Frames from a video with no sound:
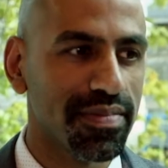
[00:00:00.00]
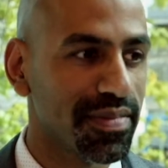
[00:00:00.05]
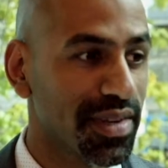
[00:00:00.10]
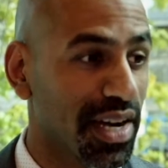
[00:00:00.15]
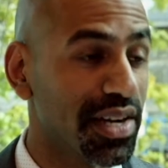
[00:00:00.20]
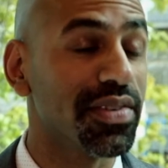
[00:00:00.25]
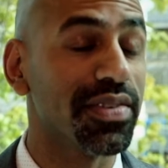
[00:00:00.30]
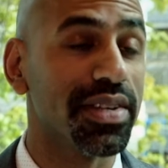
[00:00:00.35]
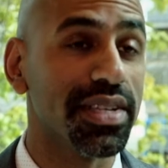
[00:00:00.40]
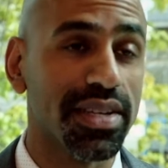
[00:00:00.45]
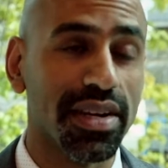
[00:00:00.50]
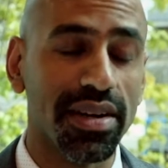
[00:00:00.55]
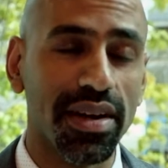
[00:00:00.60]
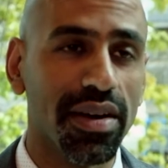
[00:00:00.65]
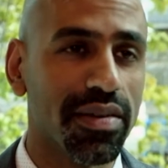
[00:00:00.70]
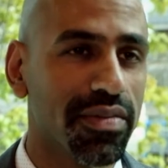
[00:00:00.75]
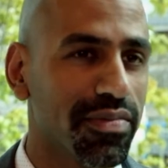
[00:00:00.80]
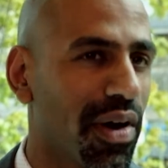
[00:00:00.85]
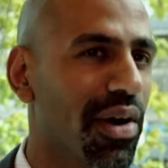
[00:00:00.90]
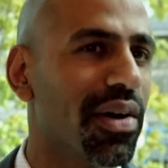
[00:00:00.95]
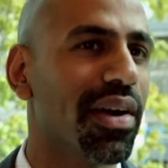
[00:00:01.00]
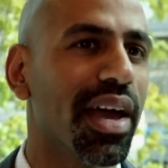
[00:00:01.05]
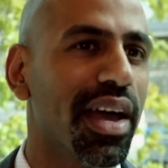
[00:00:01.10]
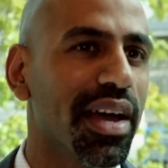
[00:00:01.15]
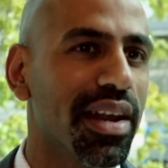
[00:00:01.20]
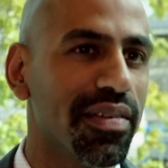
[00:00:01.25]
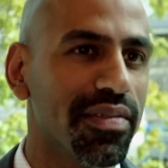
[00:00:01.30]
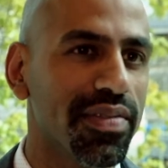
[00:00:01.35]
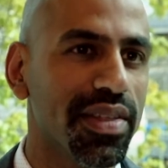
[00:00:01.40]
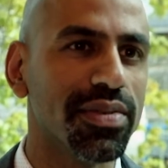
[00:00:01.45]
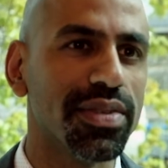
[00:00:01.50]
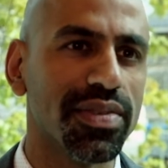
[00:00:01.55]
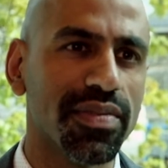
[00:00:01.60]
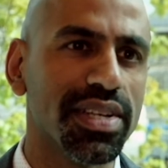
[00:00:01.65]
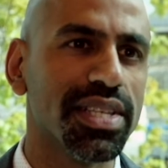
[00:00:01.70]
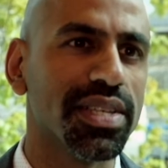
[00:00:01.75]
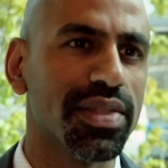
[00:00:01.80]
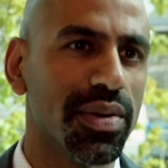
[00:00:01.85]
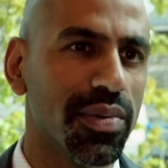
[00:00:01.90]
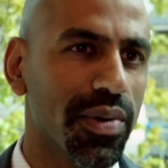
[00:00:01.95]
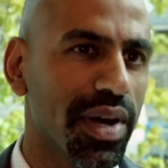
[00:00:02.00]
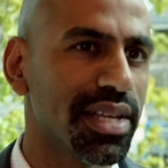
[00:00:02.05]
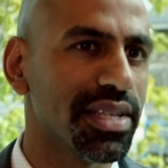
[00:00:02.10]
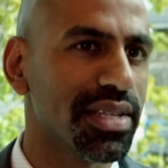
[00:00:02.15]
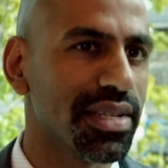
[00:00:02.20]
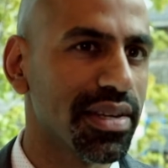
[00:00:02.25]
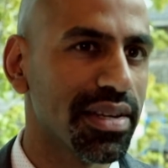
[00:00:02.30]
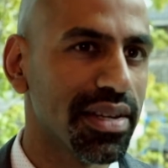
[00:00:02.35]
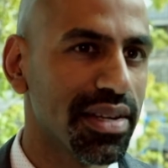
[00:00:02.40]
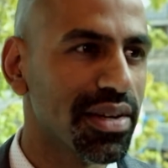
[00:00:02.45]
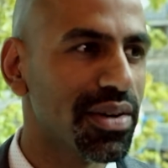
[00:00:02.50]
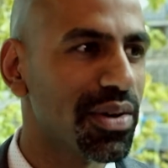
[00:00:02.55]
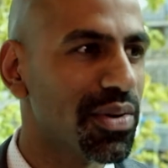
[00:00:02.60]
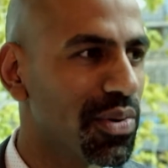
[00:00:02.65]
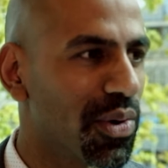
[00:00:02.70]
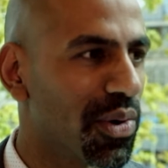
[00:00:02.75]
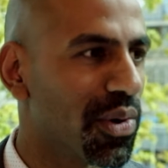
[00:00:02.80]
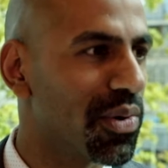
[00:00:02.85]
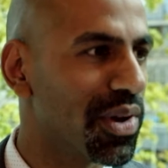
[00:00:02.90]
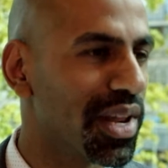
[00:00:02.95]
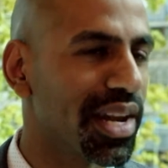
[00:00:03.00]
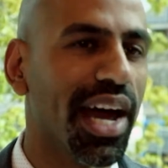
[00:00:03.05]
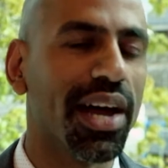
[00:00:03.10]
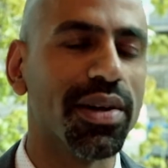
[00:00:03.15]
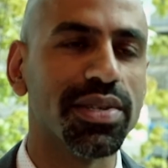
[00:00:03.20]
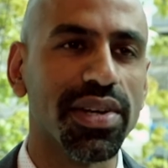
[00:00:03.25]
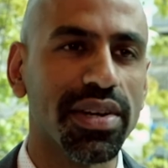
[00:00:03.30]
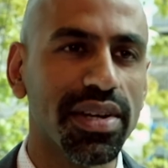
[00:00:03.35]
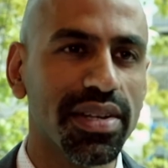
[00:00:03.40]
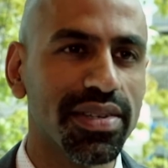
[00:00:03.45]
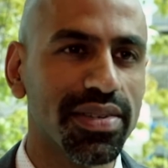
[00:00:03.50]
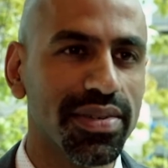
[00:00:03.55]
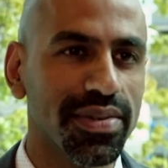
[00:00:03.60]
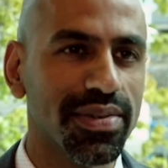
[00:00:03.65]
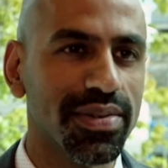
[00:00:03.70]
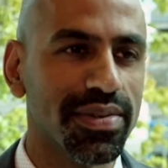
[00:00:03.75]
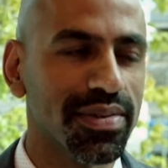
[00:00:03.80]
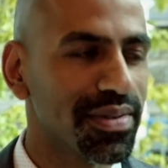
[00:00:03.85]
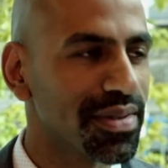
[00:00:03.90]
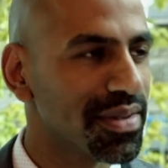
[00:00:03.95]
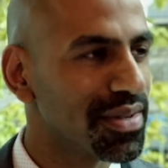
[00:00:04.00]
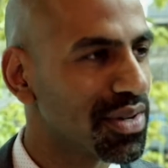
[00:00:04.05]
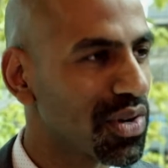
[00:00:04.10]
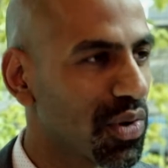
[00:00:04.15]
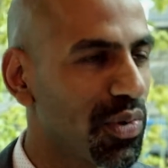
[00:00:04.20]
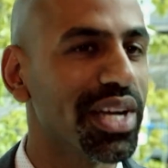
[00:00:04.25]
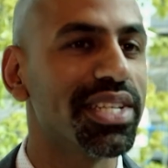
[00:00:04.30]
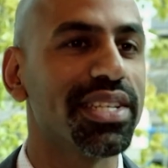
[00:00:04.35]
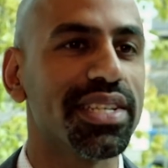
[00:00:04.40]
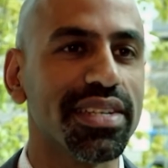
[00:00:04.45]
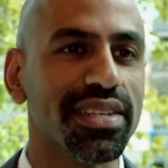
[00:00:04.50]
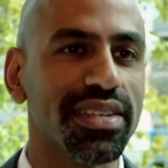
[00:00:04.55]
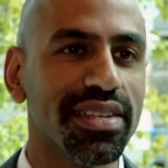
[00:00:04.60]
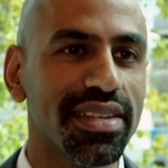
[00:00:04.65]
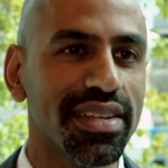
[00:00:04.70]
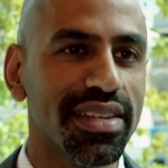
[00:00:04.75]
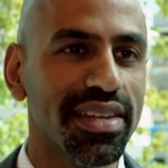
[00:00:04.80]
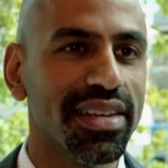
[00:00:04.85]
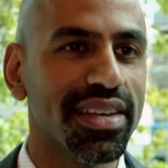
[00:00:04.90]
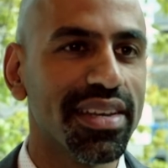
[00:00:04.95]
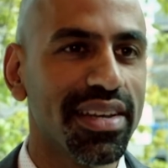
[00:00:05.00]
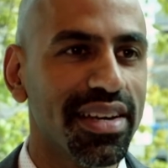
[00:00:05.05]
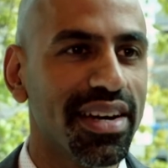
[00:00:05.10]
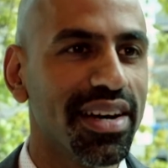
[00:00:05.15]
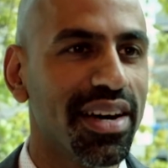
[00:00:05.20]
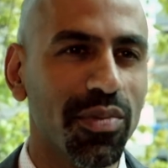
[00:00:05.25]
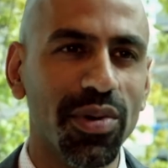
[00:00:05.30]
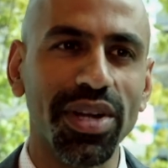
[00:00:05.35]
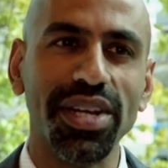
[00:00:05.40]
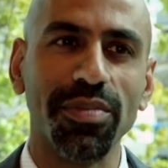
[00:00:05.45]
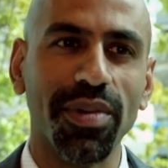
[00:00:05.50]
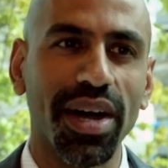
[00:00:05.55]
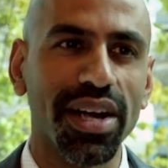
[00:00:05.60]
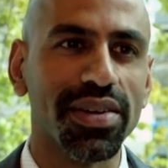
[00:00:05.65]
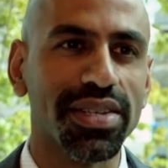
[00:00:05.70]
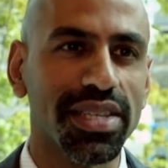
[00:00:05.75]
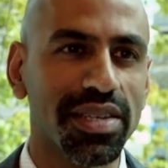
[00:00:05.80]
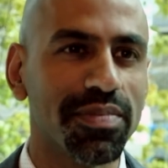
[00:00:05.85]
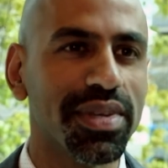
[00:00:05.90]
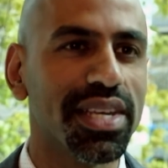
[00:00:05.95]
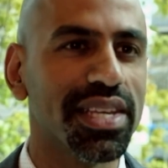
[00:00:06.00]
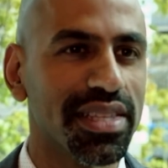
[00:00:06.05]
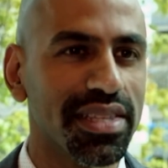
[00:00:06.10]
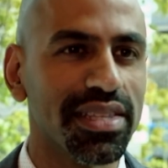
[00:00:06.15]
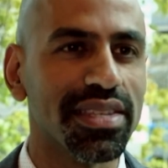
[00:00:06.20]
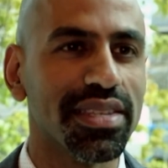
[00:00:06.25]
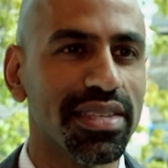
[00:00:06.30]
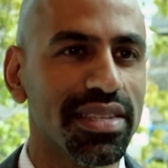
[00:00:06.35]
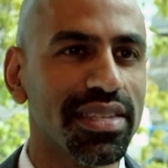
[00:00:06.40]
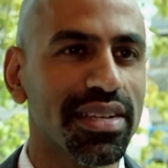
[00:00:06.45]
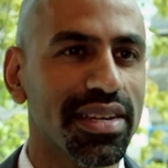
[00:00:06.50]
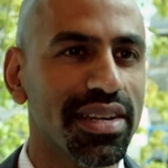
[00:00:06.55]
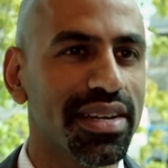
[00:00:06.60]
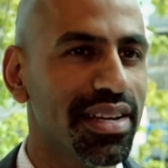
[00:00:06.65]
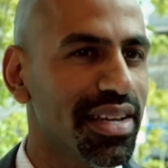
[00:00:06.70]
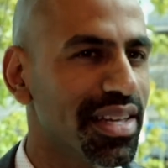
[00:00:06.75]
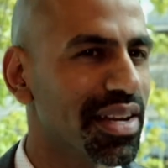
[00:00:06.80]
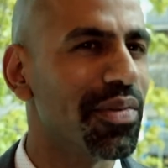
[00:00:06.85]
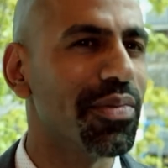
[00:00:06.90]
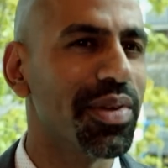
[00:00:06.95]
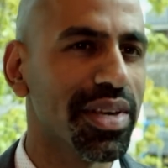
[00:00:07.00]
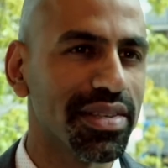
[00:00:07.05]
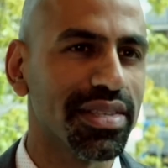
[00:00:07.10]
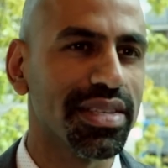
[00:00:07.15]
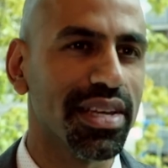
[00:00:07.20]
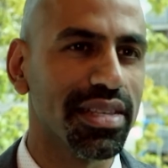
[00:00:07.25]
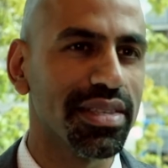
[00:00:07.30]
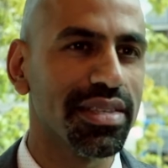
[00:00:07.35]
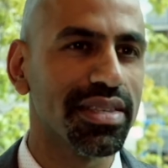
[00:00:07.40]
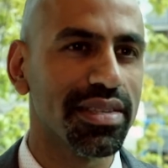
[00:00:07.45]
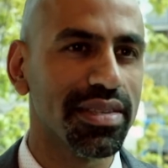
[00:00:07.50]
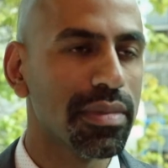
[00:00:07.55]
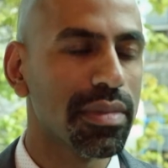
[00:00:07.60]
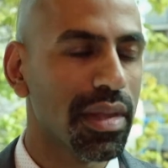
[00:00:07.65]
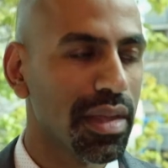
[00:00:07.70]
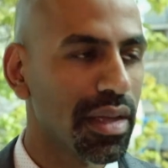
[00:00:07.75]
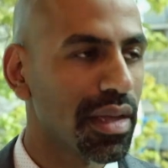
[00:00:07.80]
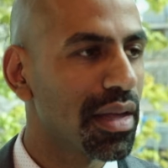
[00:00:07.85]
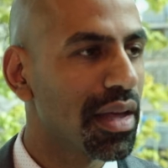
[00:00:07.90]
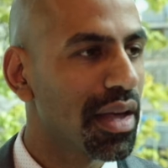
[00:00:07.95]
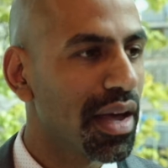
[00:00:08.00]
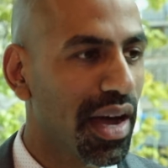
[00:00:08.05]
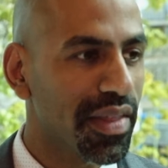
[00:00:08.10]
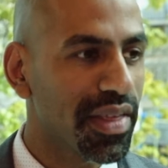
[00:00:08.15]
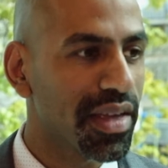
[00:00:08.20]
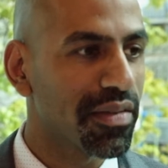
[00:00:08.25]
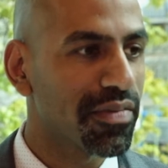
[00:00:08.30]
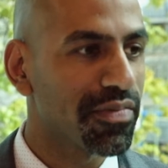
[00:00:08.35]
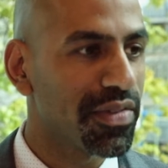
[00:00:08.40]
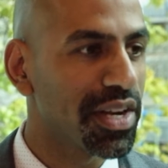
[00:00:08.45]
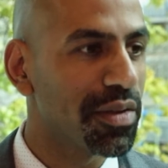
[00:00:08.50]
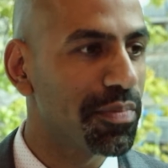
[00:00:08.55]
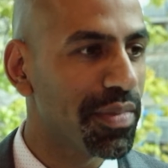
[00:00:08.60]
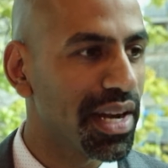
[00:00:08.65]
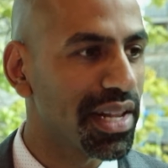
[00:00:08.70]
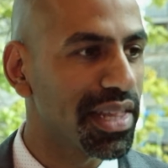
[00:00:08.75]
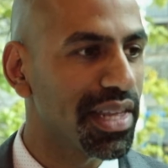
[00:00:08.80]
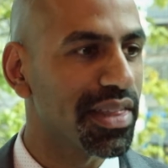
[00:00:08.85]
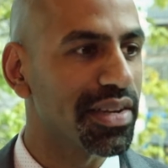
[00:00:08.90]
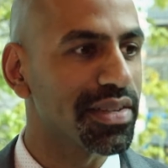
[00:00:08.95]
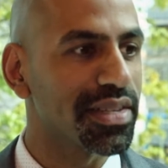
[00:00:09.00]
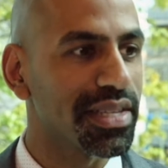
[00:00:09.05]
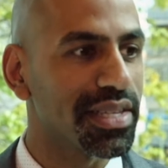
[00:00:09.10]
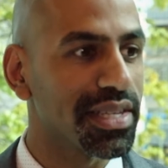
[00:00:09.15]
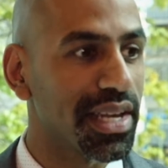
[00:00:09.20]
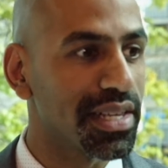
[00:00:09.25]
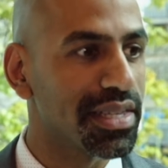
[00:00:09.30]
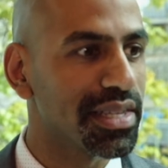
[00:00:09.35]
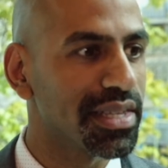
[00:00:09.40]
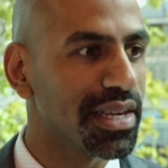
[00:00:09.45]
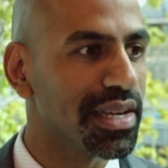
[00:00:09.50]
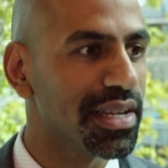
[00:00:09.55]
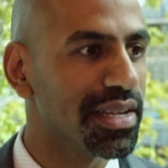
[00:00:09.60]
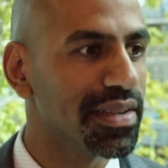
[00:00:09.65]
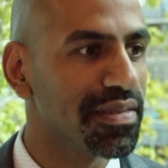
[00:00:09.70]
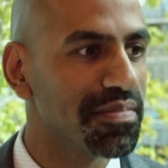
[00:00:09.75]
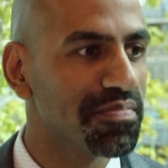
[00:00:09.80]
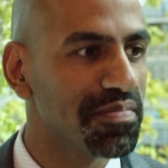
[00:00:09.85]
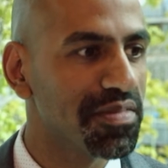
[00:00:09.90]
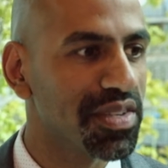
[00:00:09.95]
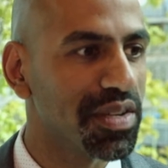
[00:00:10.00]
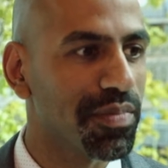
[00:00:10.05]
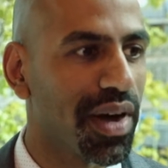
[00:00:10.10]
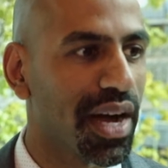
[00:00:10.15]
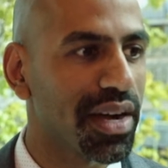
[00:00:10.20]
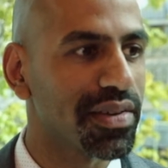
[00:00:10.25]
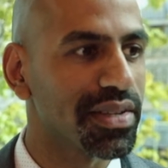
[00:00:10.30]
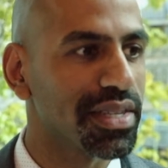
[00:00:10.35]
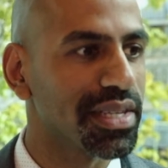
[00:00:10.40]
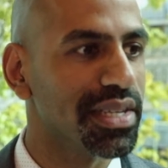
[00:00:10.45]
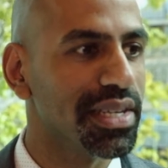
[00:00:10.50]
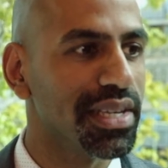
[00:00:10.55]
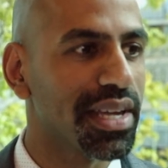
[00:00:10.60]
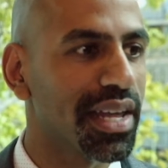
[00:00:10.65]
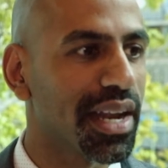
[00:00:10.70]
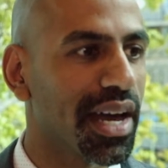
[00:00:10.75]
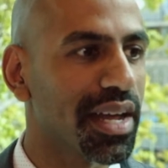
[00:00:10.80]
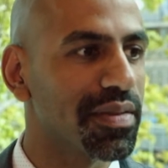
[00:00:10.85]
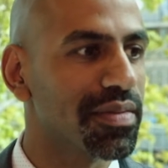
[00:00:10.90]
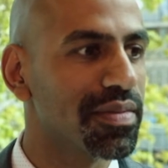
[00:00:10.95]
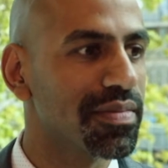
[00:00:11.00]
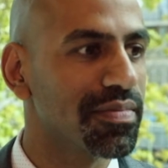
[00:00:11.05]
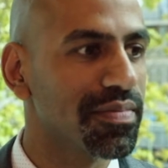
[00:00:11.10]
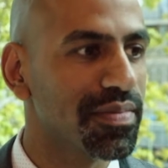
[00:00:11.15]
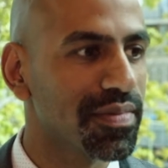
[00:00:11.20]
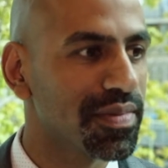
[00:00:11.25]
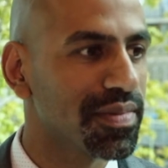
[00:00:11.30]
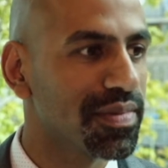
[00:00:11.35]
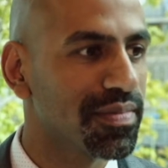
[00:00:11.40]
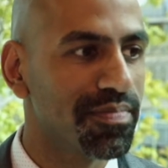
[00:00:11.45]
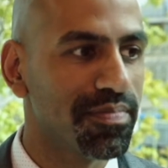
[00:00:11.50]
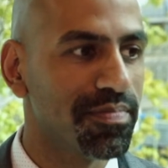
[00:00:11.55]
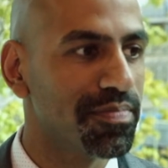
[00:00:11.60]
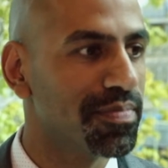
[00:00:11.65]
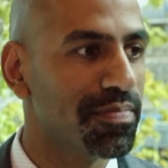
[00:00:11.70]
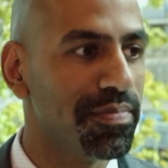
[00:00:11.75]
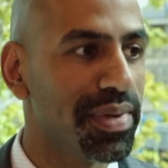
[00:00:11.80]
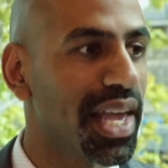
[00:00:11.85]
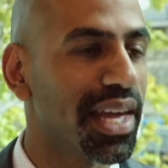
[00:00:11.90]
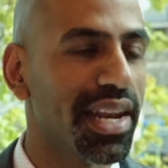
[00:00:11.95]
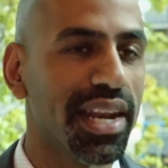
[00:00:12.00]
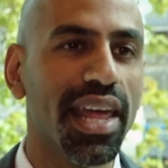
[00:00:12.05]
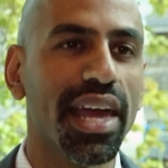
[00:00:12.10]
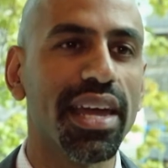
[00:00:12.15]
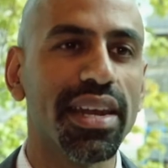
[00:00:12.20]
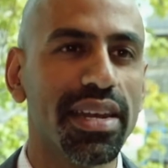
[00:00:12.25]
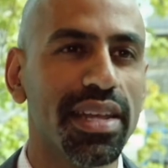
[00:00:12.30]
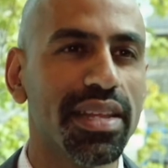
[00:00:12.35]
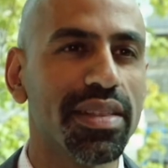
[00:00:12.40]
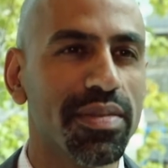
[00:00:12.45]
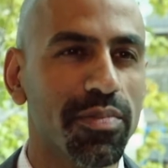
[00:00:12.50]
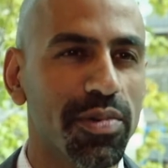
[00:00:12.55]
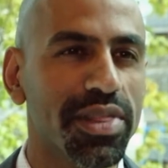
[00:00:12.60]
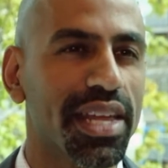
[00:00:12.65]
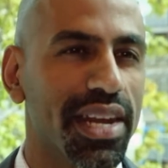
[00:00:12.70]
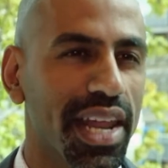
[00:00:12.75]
countries are far ahead of those of us in the West, who are only now starting to question what democracy means in a real sense. I think fundamentally there's a sense that democracy cannot begin and end with